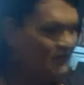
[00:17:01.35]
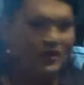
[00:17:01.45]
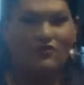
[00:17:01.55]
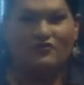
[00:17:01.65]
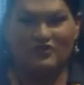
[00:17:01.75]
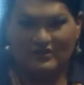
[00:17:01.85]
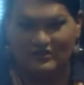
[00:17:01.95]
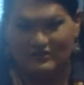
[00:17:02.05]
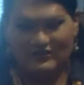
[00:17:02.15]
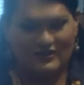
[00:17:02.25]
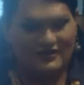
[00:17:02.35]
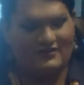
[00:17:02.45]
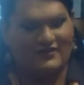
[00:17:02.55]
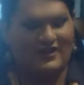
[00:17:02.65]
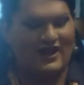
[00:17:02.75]
hopefully
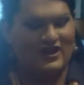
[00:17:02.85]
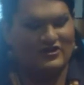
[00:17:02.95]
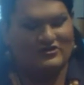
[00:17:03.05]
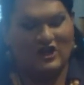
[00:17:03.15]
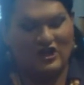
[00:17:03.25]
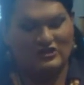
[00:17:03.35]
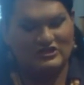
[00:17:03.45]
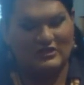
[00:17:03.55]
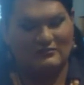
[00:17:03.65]
y'all learned